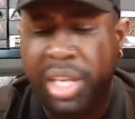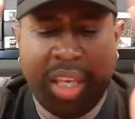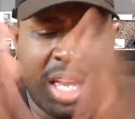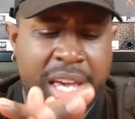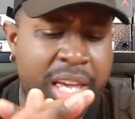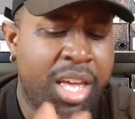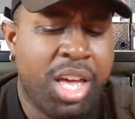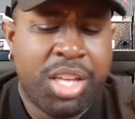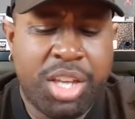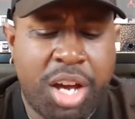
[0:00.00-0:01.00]
And
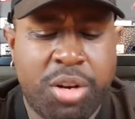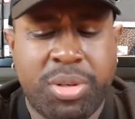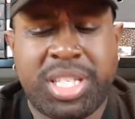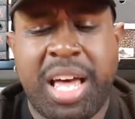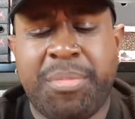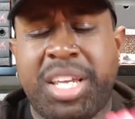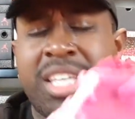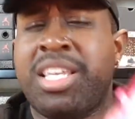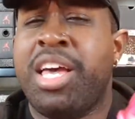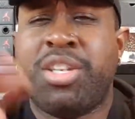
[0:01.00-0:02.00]
y'all know what time it
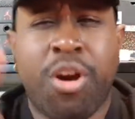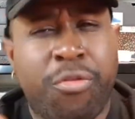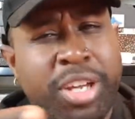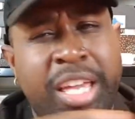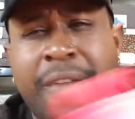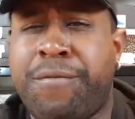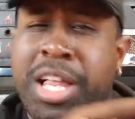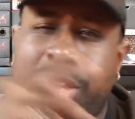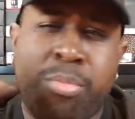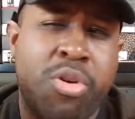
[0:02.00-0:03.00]
is. Don't forget, follow
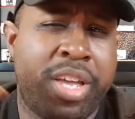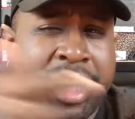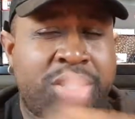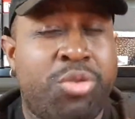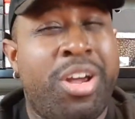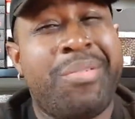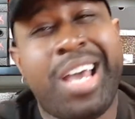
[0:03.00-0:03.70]
your boy on Instagram.